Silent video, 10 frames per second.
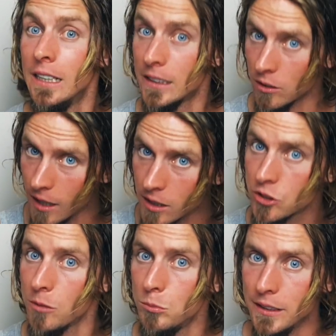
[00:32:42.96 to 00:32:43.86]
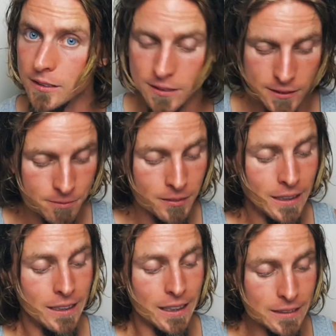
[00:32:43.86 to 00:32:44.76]
There are some risks.
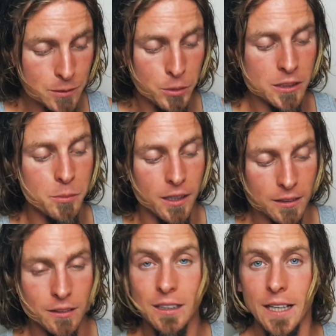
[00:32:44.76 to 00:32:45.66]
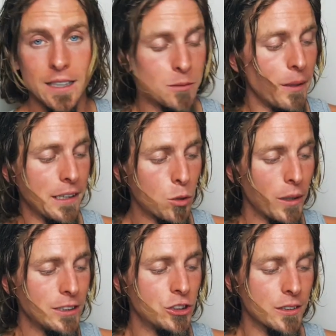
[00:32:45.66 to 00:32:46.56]
And this brings me on to the next main
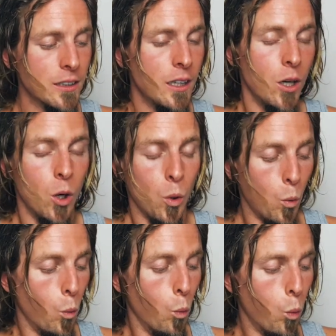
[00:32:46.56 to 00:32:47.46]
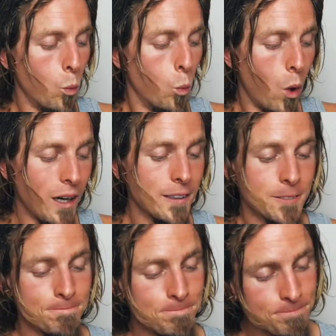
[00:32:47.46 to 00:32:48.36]
question.
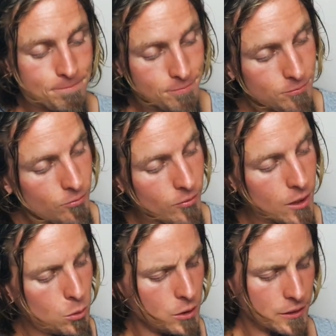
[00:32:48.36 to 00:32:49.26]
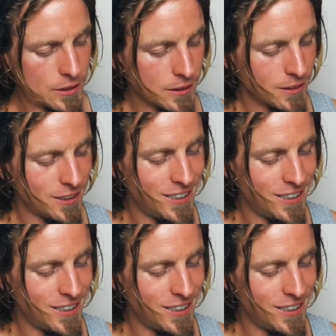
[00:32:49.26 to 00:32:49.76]
Where is it?